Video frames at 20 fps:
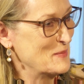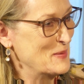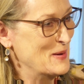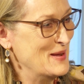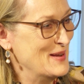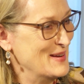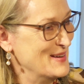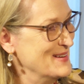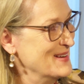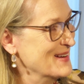
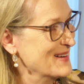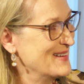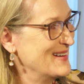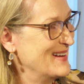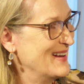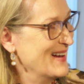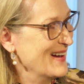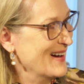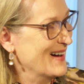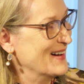opinion,
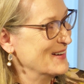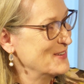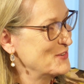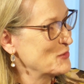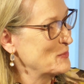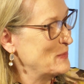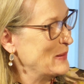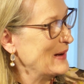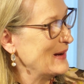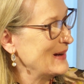
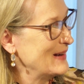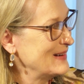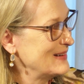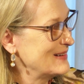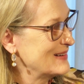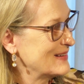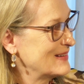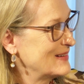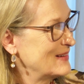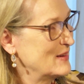underpaid